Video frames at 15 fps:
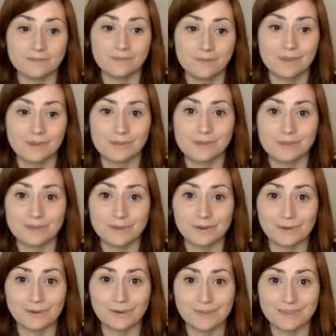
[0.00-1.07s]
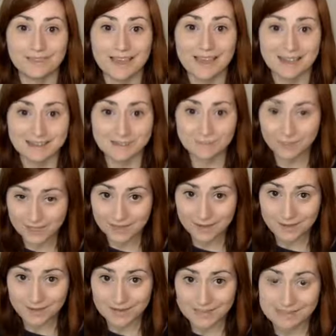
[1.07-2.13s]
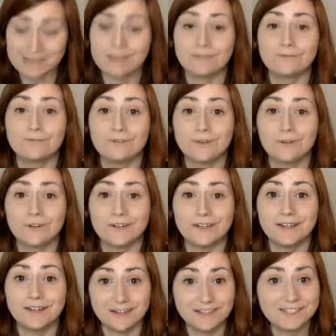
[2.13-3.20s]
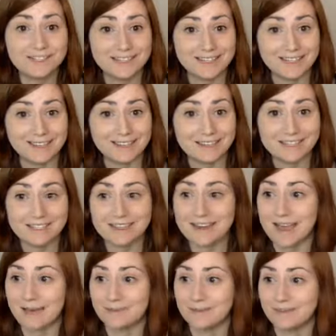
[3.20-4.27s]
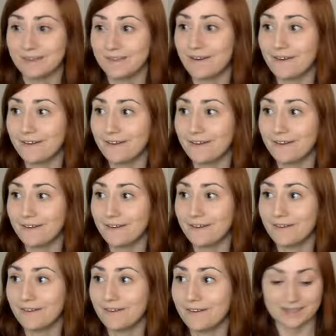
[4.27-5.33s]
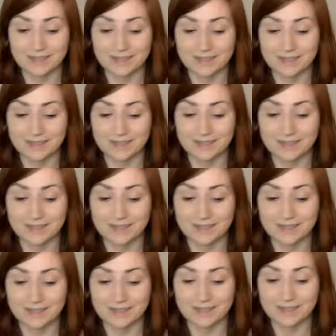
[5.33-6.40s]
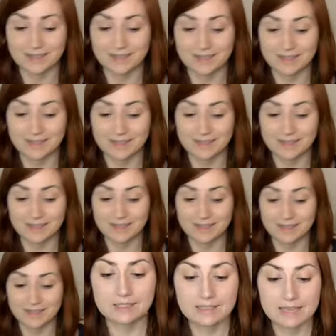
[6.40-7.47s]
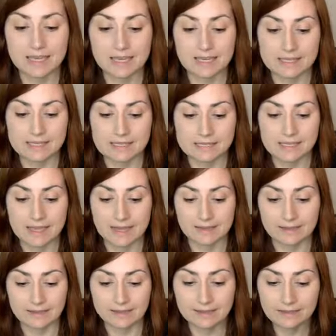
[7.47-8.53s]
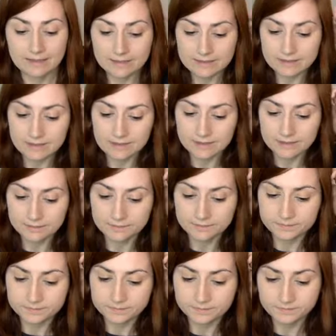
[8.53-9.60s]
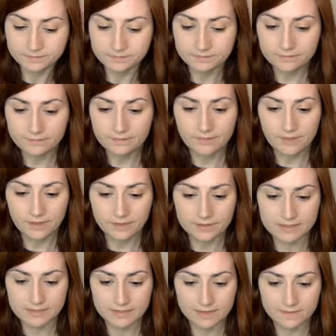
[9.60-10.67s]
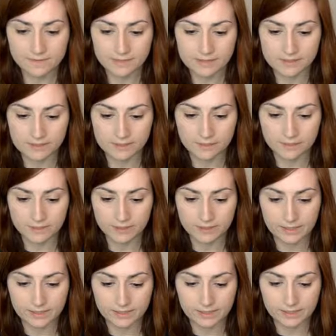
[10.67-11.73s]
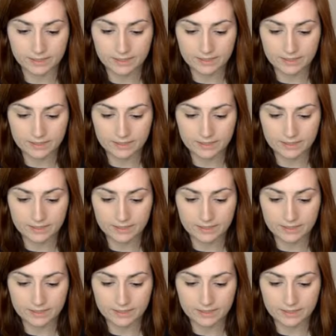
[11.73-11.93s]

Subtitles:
So that is pretty amazing for an articulation app, with all of these ways to use it. So let me just take a second and see if this is working.